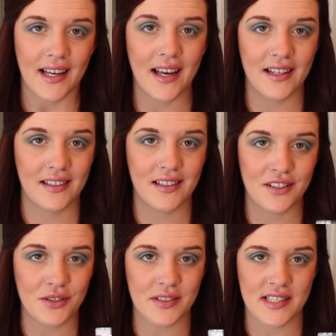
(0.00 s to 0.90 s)

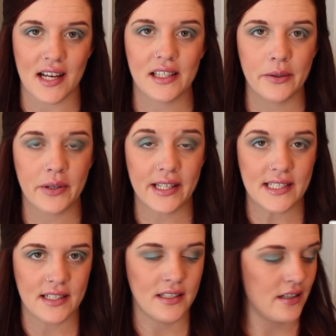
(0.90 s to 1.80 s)
and do exactly what I
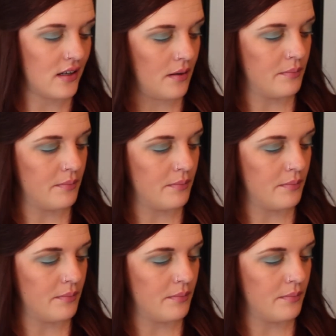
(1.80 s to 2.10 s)
did,